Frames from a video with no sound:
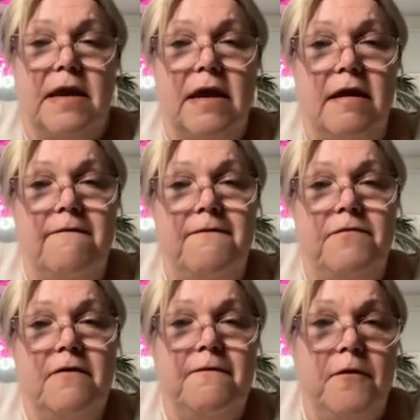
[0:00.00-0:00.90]
if
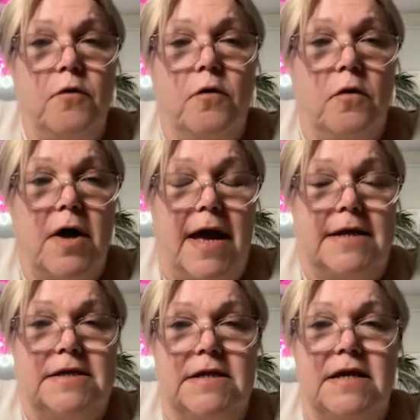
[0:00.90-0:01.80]
the floor
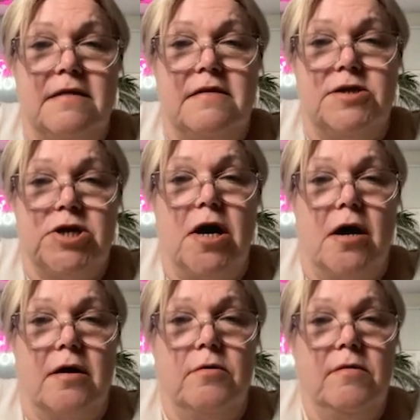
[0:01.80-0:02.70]
underneath the
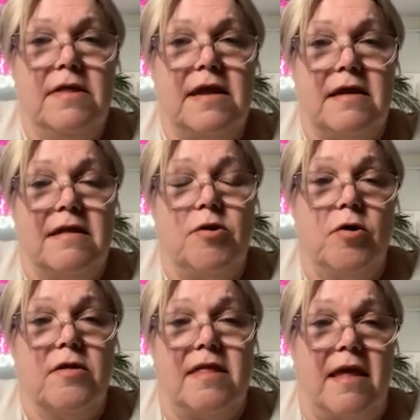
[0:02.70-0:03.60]
tiles is
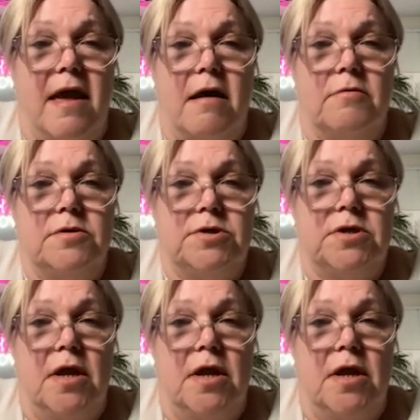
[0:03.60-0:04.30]
not sound,